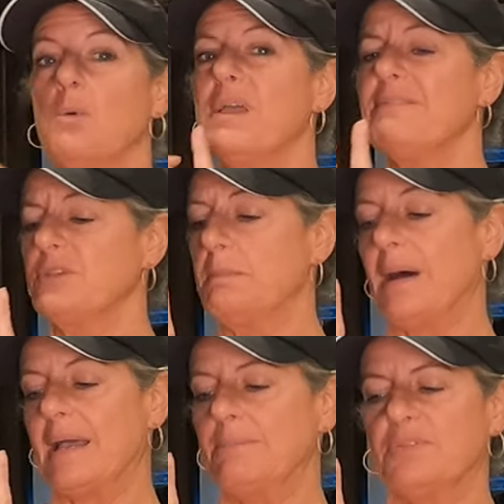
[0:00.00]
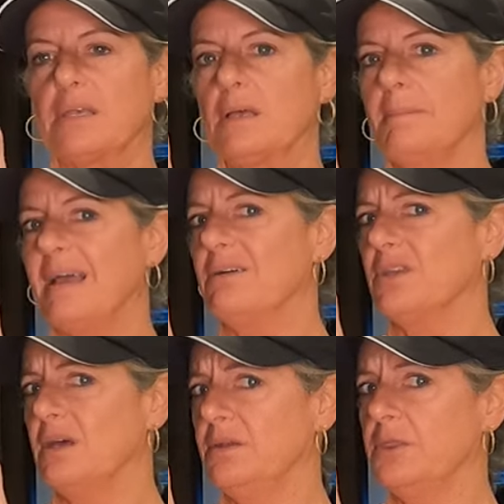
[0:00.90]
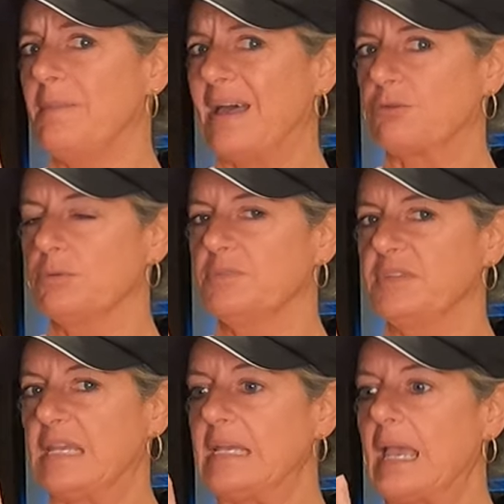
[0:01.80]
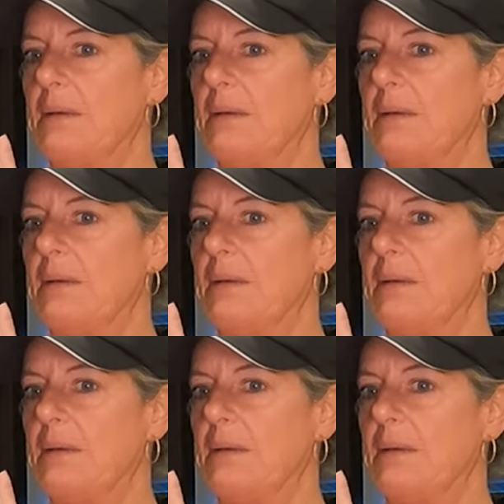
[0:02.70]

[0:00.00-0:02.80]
We have some pipes that come out under the bathroom sink